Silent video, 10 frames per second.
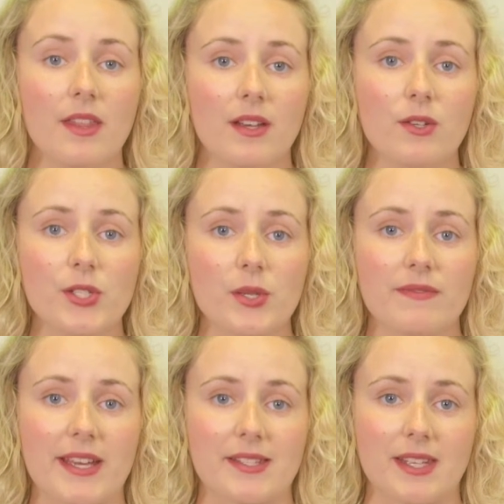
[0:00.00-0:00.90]
They'll also
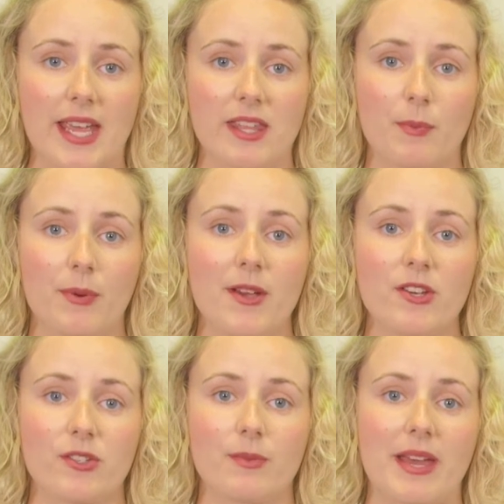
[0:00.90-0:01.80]
investigate the
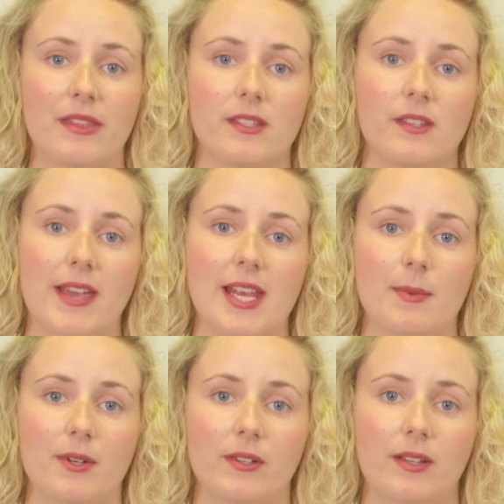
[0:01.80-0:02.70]
promotional methods
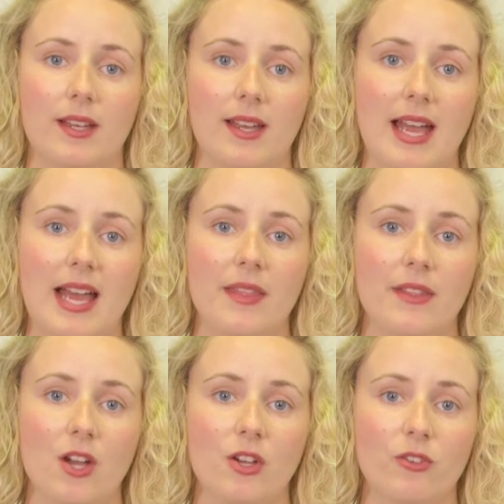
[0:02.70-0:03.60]
available
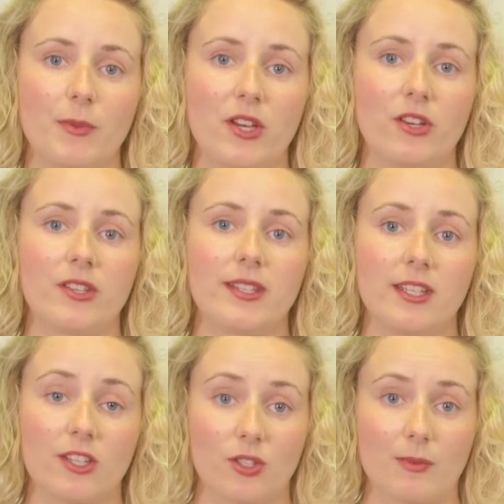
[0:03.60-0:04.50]
and the contribution
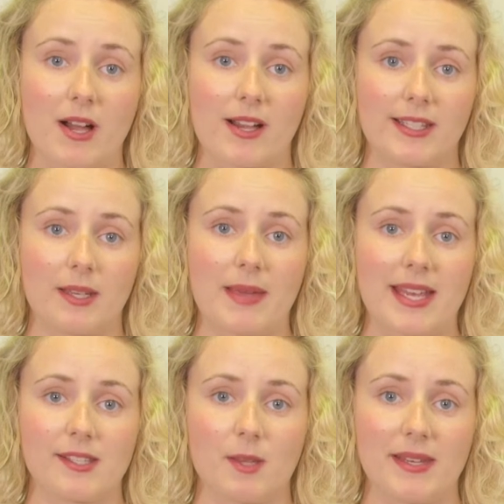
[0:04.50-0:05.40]
digital marketing
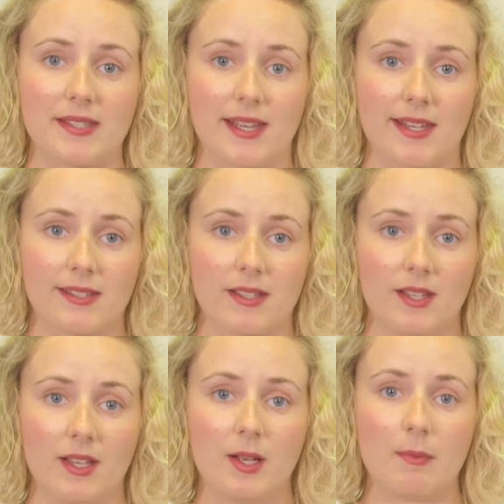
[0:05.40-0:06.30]
makes to business.
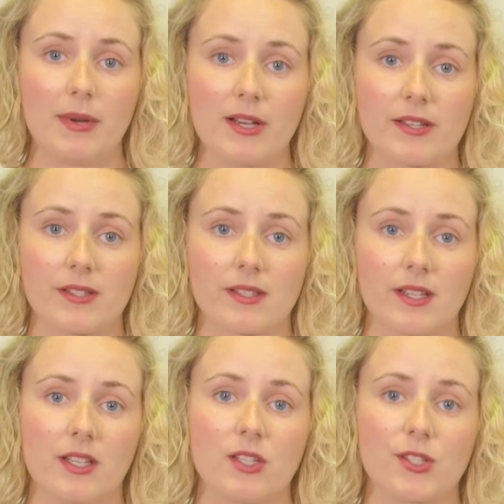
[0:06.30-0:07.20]
Plus,
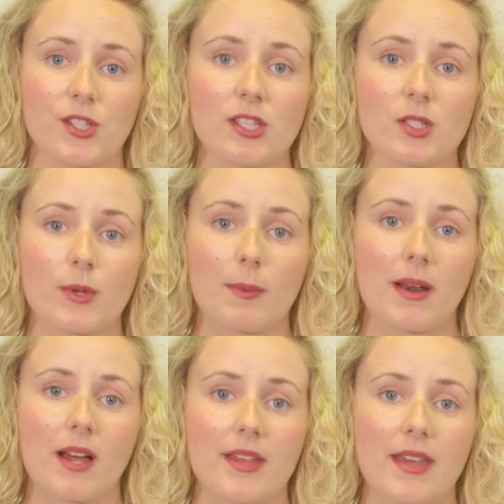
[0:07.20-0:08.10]
your students will
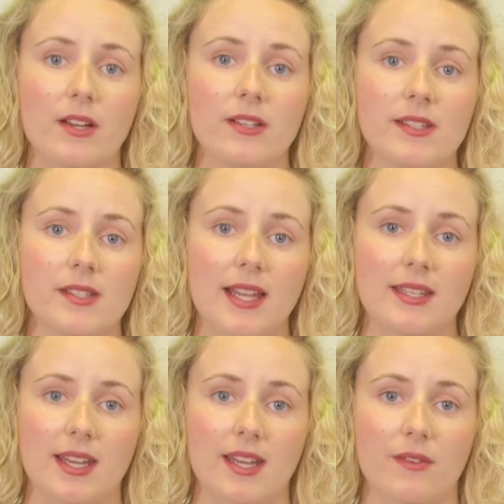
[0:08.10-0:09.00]
apply their
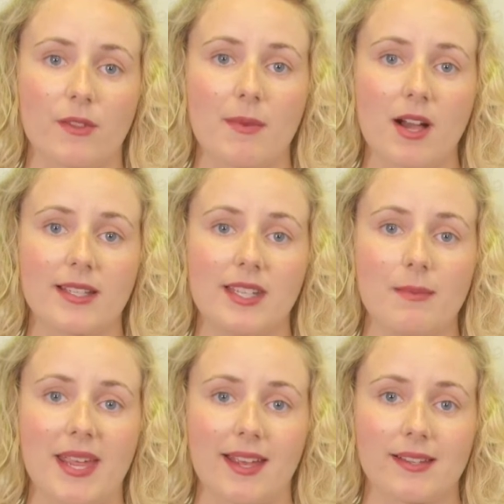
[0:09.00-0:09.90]
understanding of the
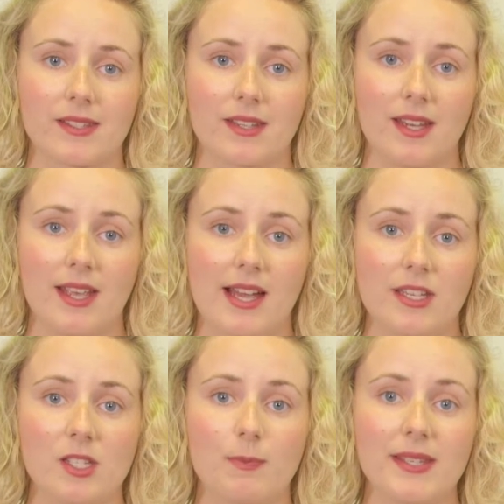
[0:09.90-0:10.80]
marketing mix
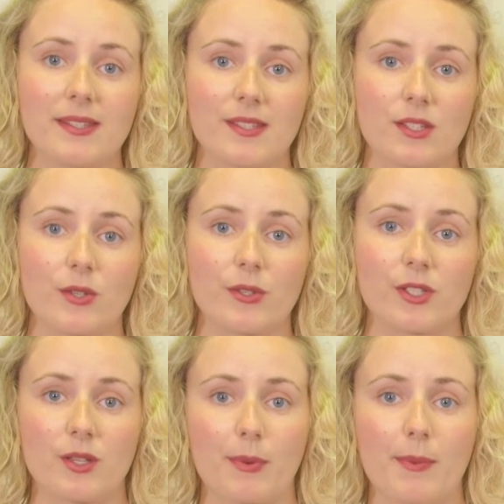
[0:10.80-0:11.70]
and use business
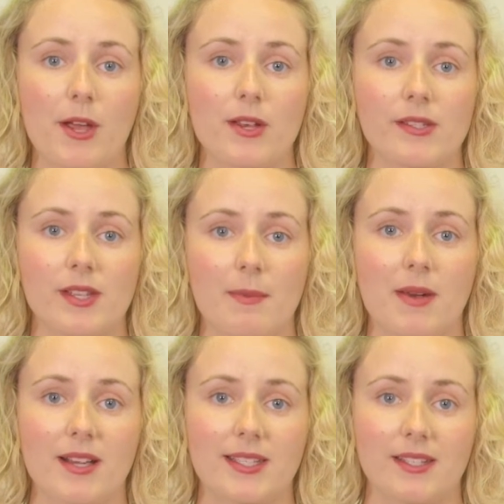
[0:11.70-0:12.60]
tools to propose a
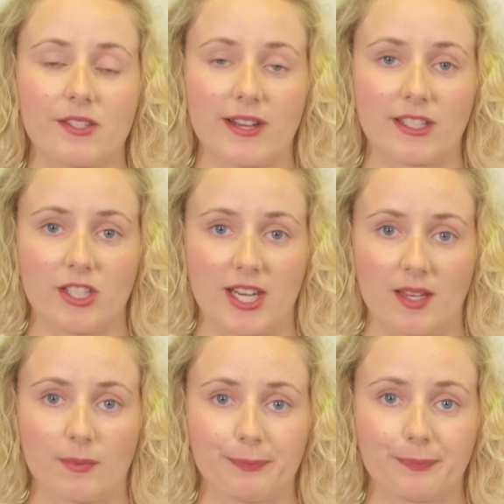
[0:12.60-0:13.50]
marketing strategy.